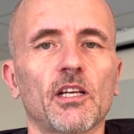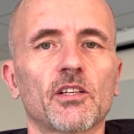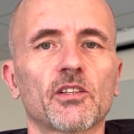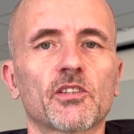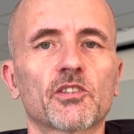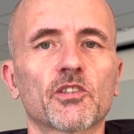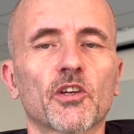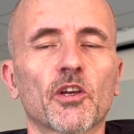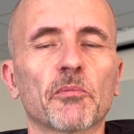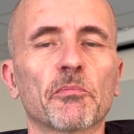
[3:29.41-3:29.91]

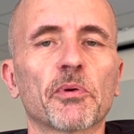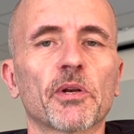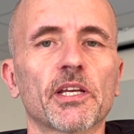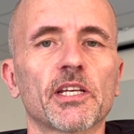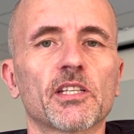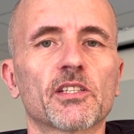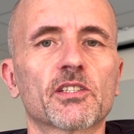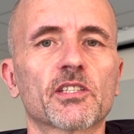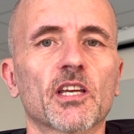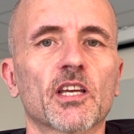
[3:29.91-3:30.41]
to
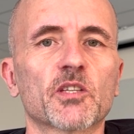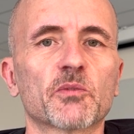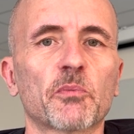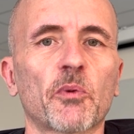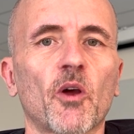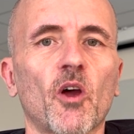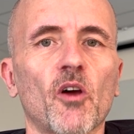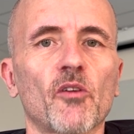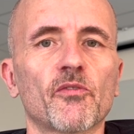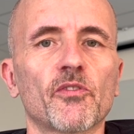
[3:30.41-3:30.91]
complete as
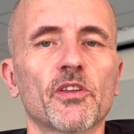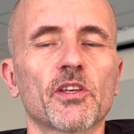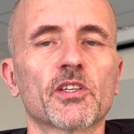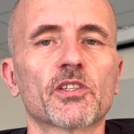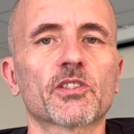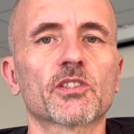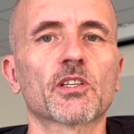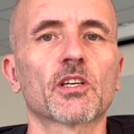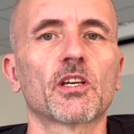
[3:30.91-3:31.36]
part of this